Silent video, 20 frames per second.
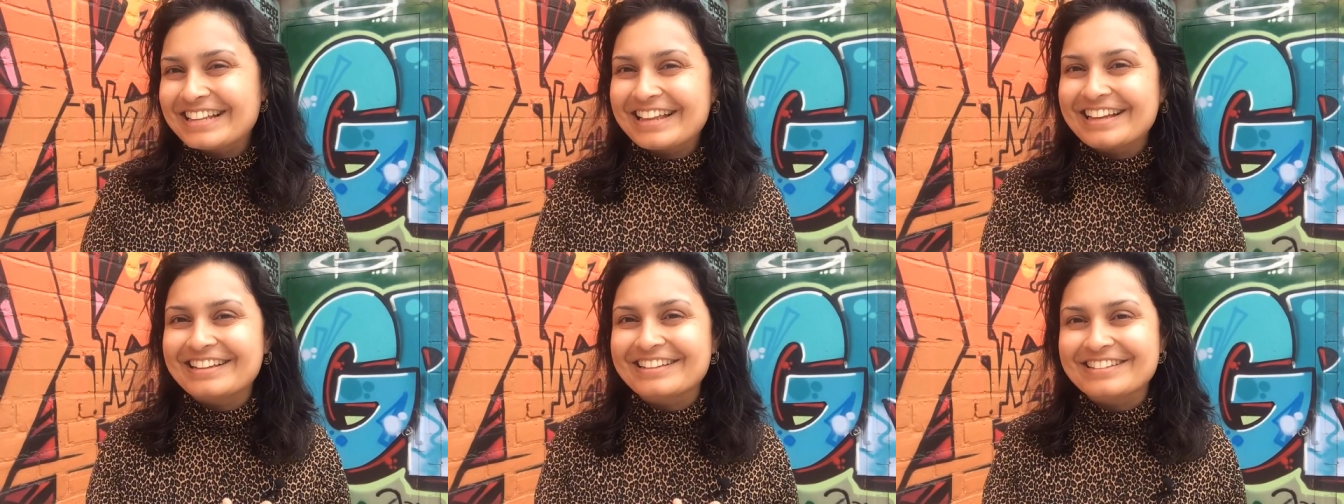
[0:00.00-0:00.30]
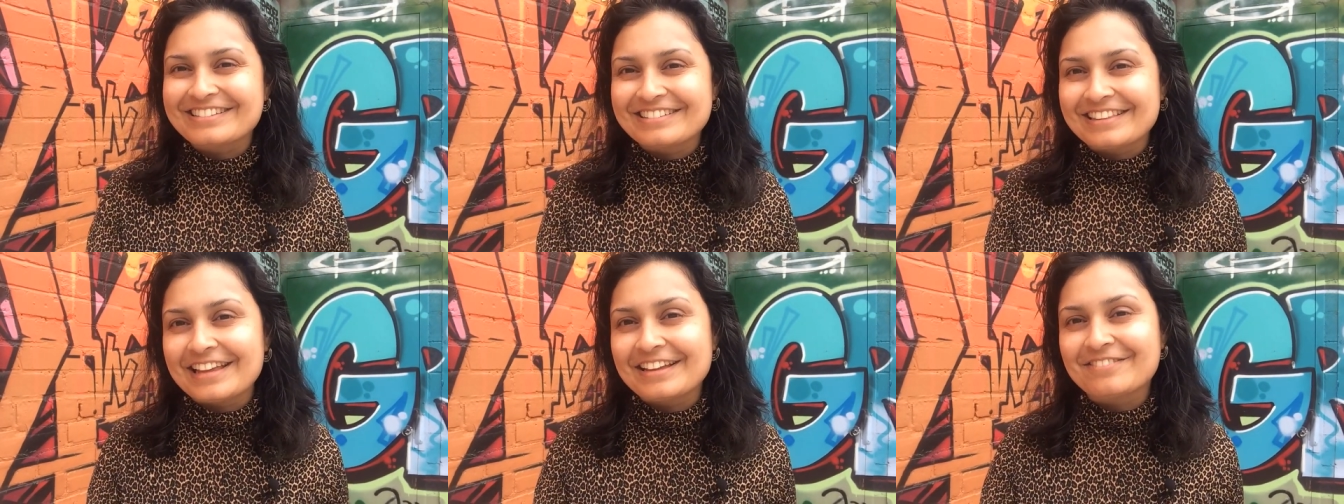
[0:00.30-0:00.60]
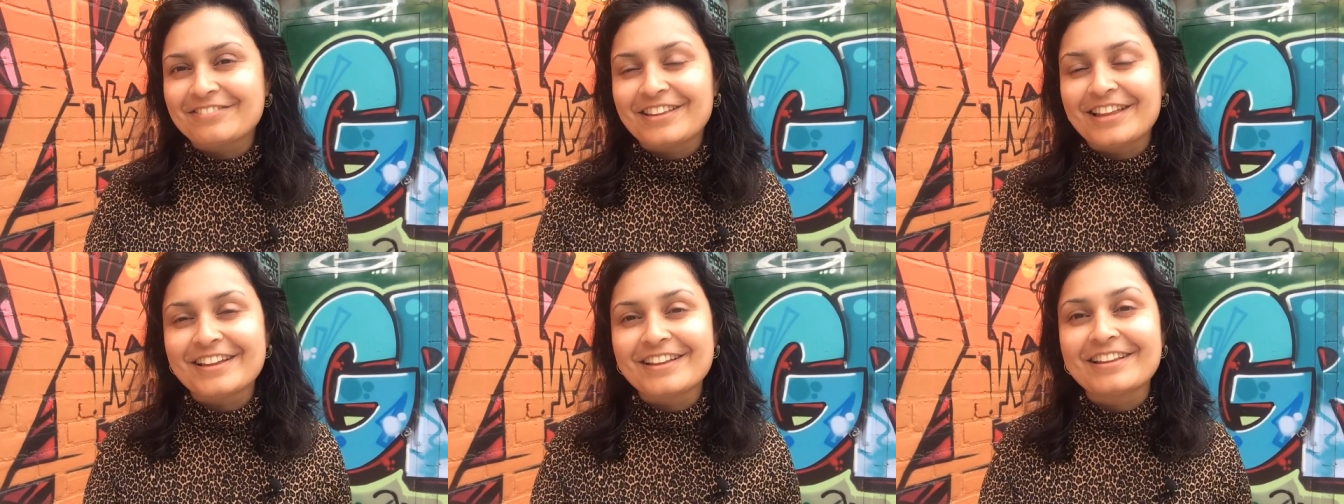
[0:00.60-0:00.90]
like
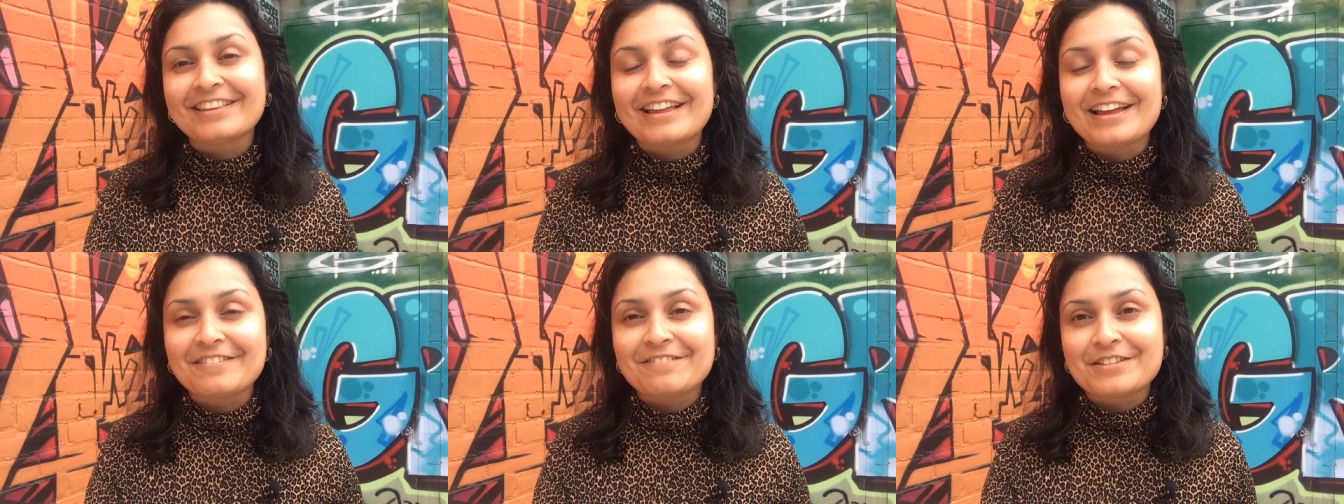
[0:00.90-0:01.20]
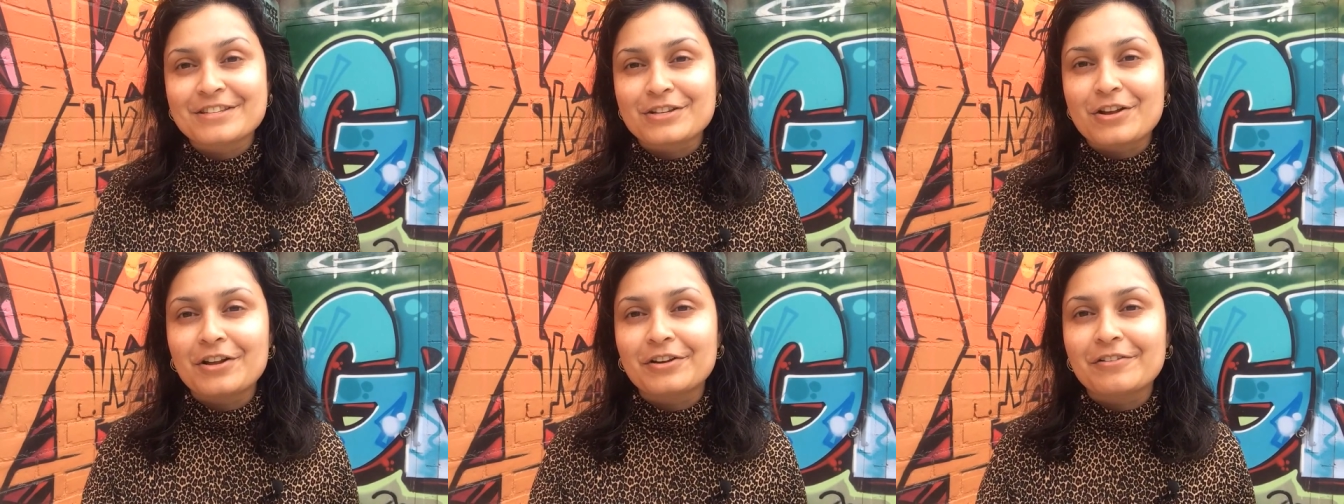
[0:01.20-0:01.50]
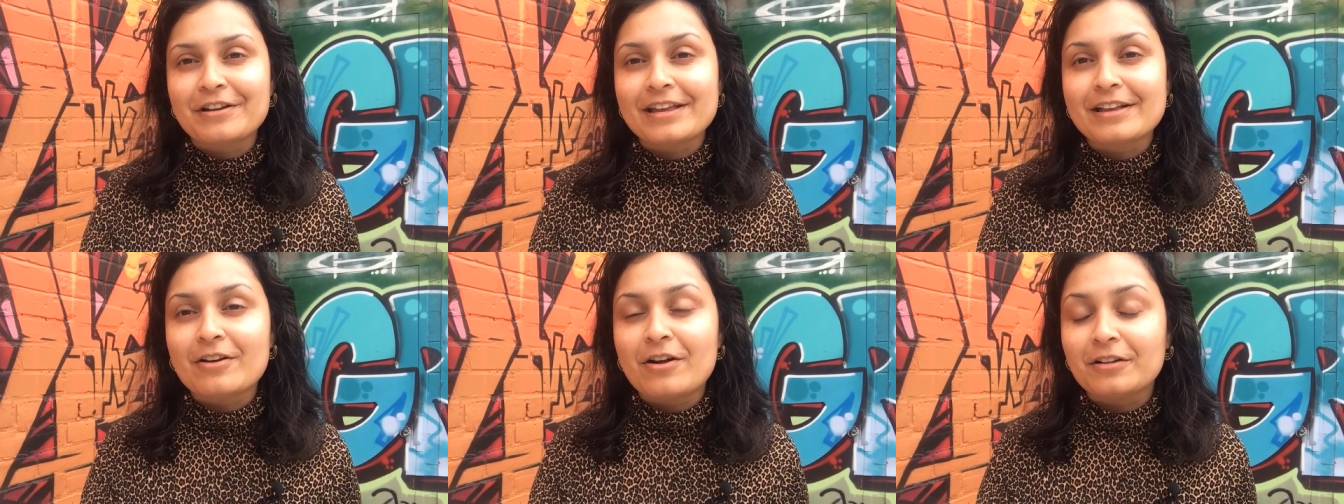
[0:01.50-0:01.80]
life, life, life is
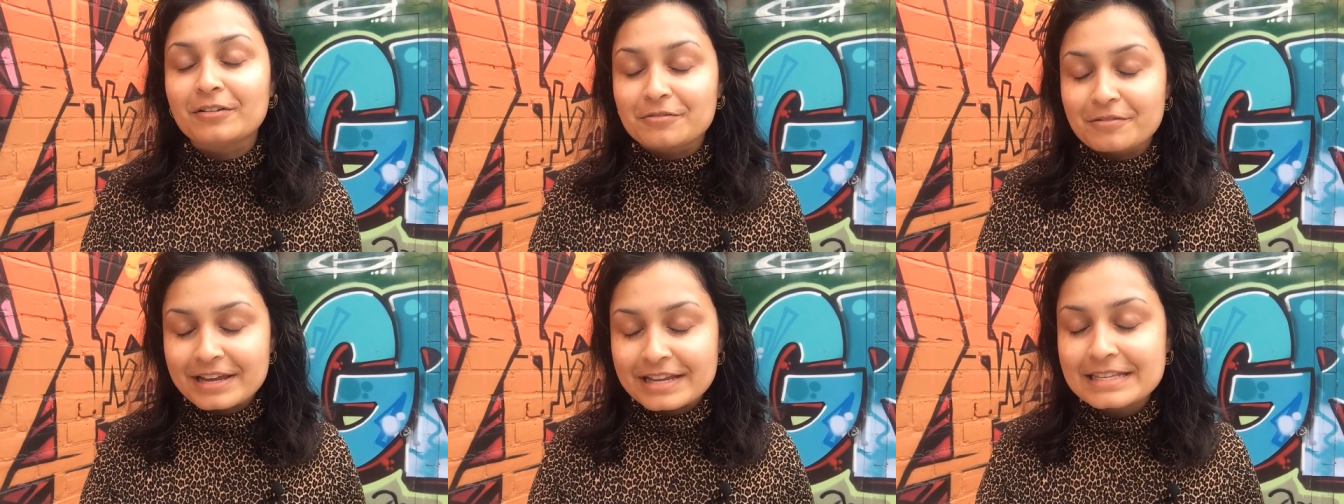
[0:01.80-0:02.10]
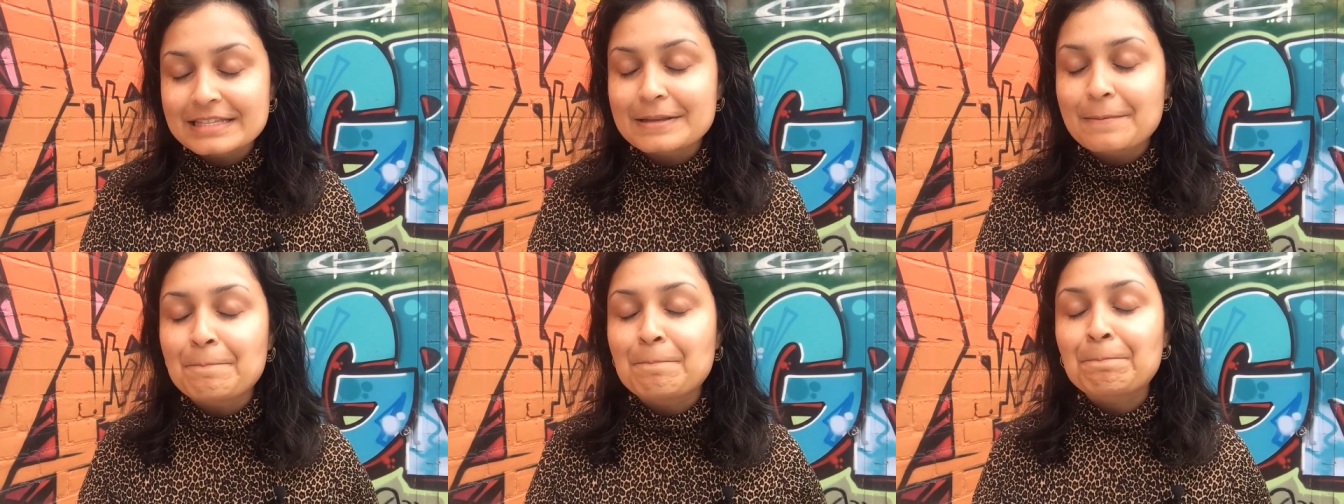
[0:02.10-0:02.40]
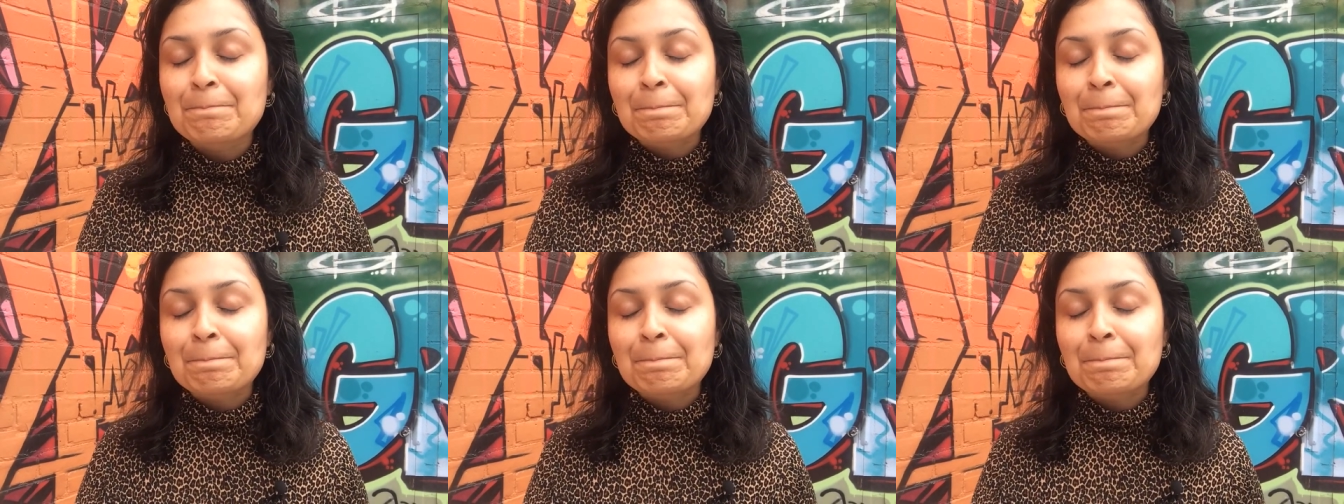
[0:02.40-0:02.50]
always.